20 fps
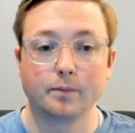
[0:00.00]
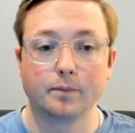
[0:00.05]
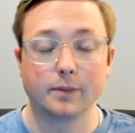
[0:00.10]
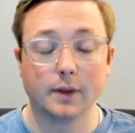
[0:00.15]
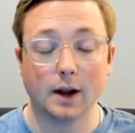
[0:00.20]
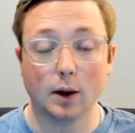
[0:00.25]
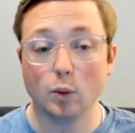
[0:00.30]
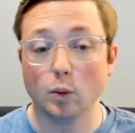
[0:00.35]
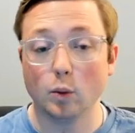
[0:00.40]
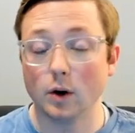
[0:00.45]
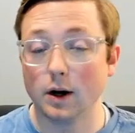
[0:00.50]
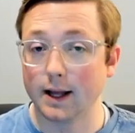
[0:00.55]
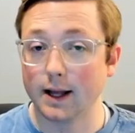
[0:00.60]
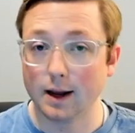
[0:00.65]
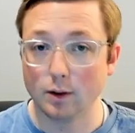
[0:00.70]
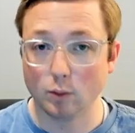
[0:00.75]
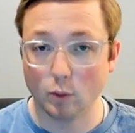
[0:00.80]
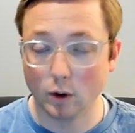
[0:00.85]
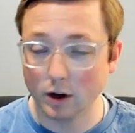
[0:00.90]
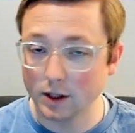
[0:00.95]
Now,
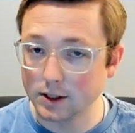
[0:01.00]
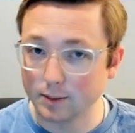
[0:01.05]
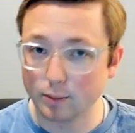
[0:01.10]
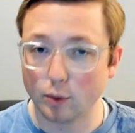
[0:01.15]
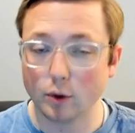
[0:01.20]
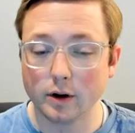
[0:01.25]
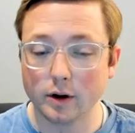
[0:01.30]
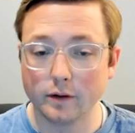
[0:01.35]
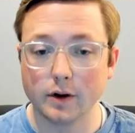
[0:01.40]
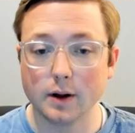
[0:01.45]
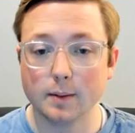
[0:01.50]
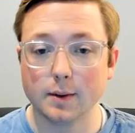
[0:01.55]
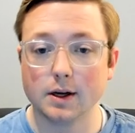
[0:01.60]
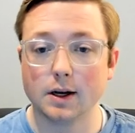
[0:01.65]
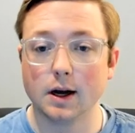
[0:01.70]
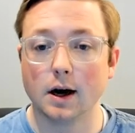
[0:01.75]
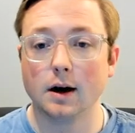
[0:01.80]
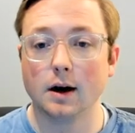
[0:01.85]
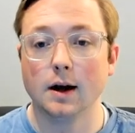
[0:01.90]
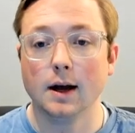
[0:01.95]
again, what is the point of
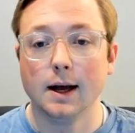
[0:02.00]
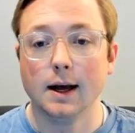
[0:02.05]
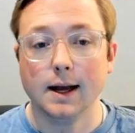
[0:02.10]
EBITDA?